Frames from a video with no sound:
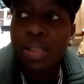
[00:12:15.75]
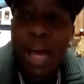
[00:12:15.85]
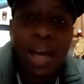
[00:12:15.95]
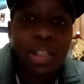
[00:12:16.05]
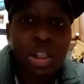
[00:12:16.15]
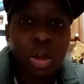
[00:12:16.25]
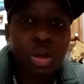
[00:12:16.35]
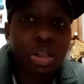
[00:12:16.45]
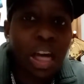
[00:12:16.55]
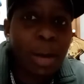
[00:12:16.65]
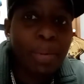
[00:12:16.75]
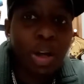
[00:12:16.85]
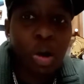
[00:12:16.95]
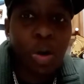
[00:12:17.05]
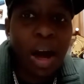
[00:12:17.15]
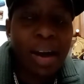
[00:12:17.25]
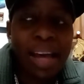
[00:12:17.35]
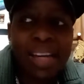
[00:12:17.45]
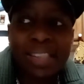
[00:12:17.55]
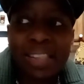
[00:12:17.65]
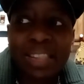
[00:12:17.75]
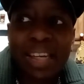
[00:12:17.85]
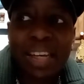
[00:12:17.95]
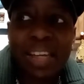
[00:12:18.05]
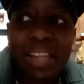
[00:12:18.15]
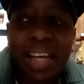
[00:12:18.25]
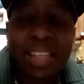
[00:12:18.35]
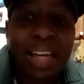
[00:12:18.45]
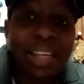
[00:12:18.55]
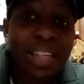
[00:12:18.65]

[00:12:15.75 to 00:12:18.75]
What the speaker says: that was a long time ago, our ancestors didn't eat like that.